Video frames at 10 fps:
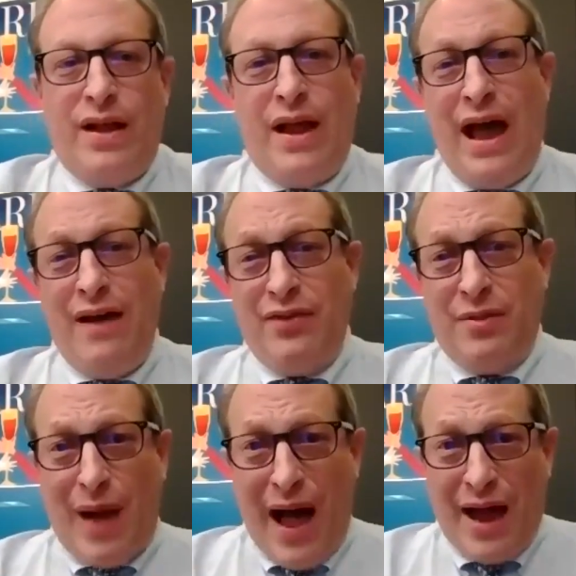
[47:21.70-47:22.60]
They'll have at
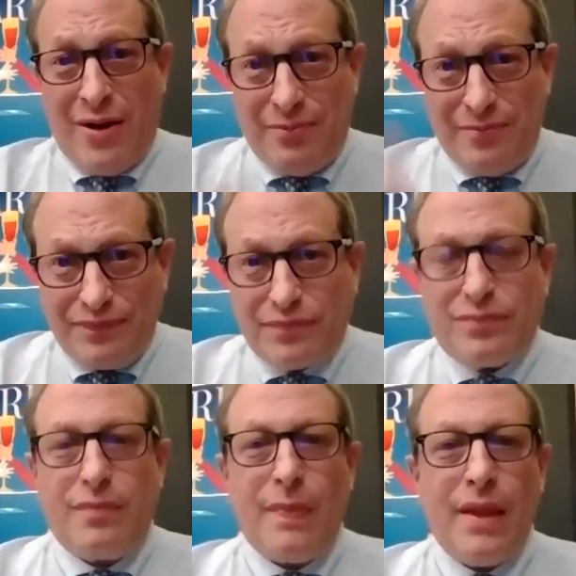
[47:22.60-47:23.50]
the bottom,
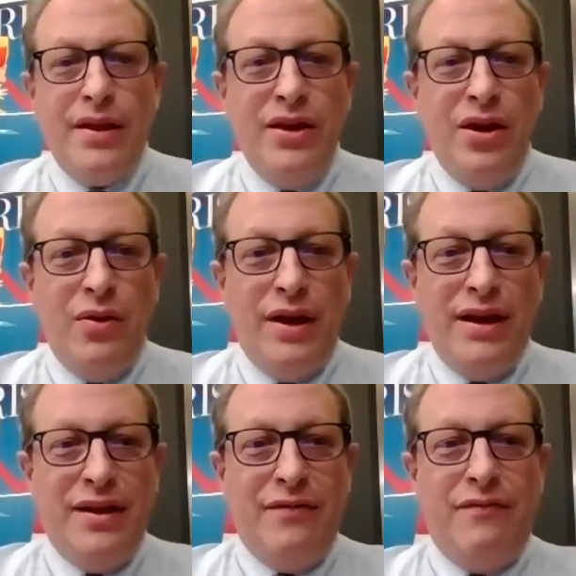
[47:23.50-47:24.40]
you know,
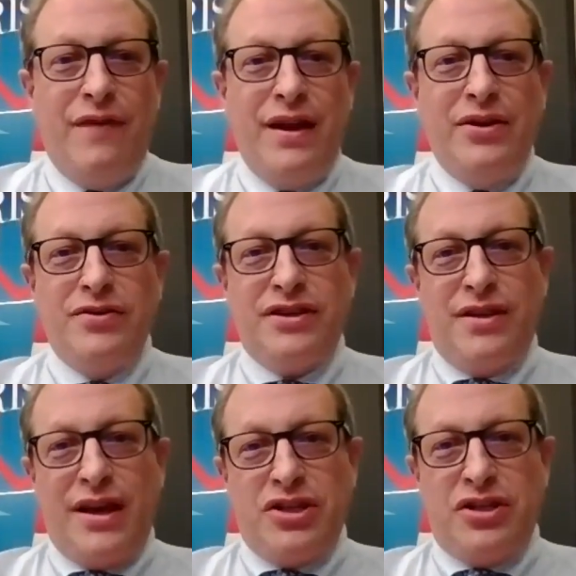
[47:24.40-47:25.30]
a venue
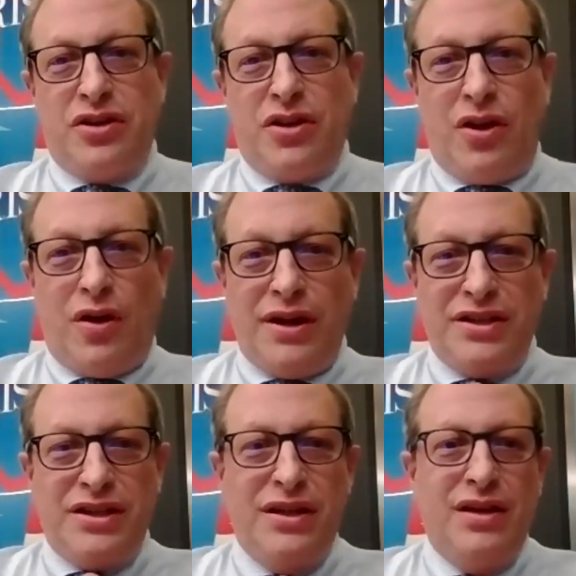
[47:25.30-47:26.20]
selection
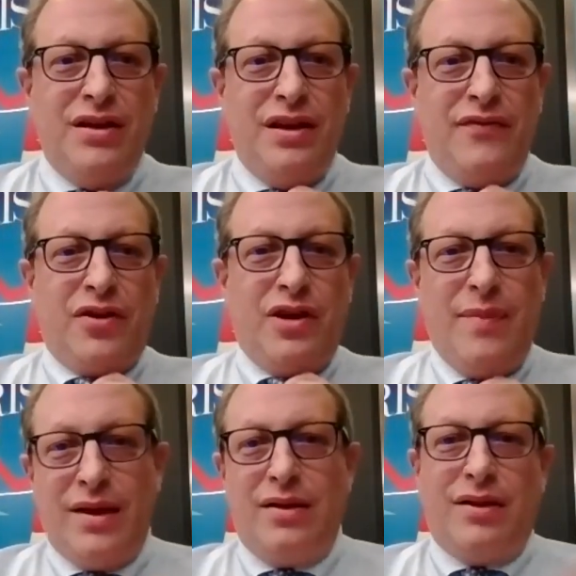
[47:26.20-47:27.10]
clause. If you're going to
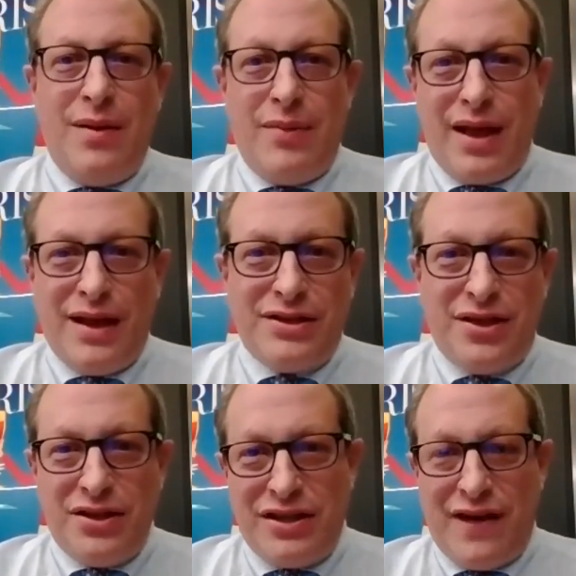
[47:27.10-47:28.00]
make a claim against
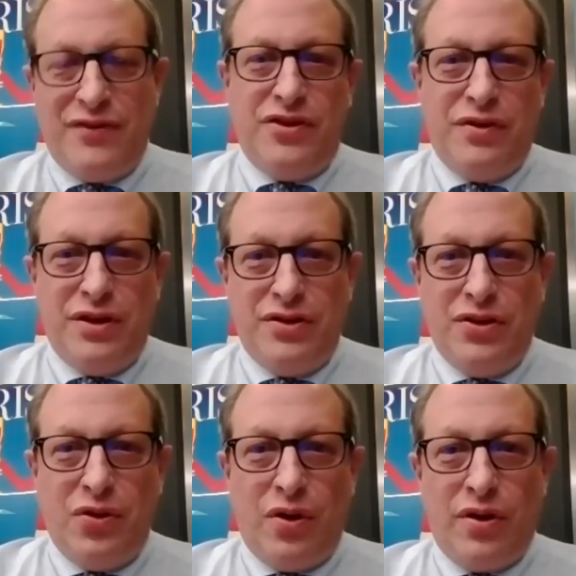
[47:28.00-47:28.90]
us, you have to do it in New
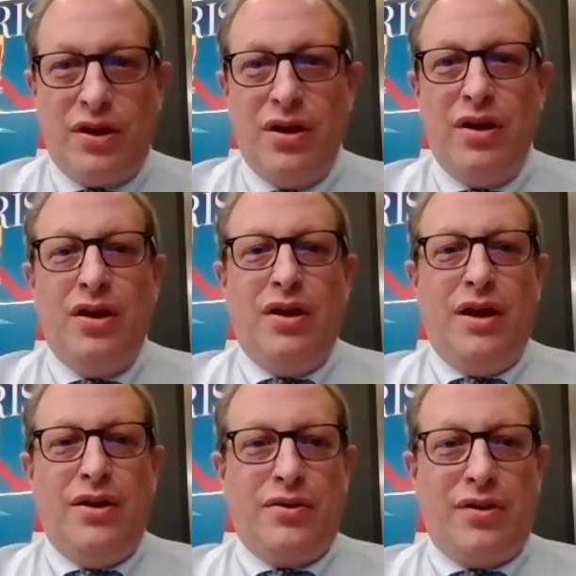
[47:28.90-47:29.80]
York,
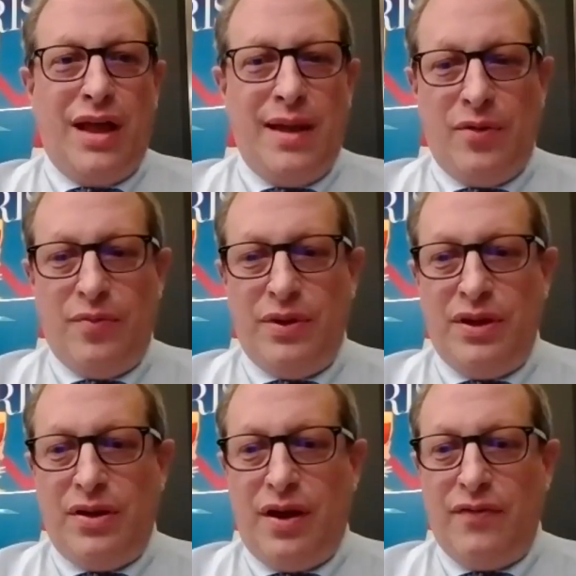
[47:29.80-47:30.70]
and your claim will
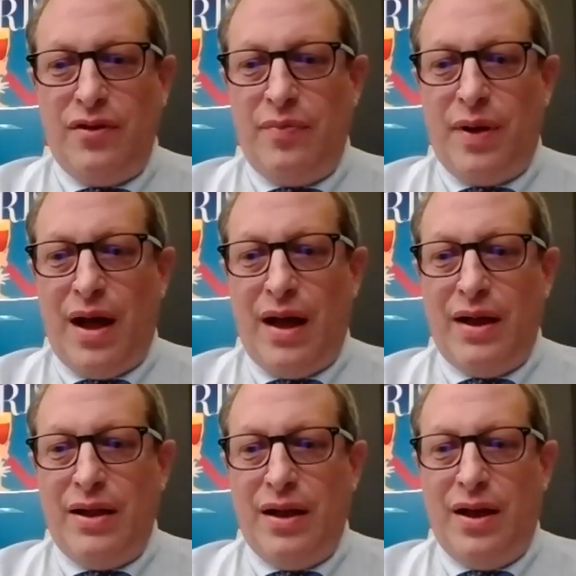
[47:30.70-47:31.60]
be governed
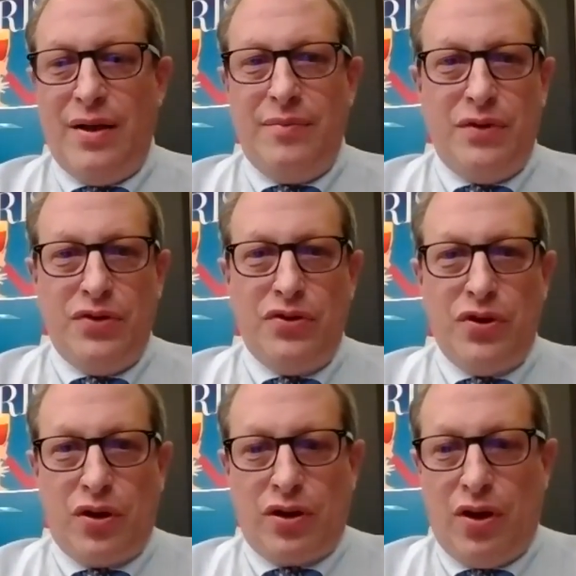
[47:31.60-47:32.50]
by New
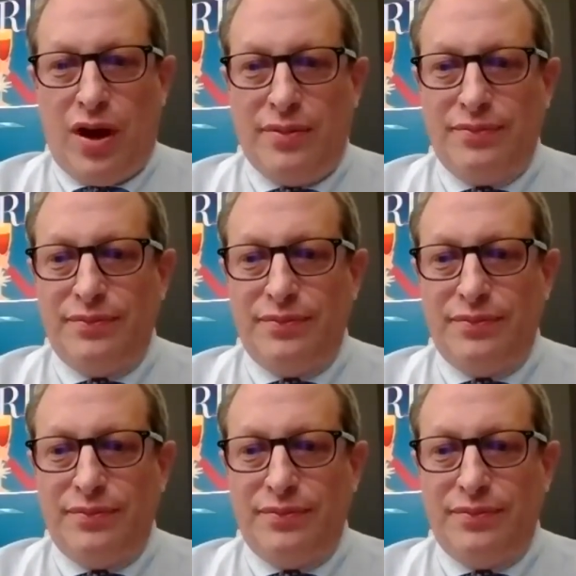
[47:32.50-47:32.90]
York law.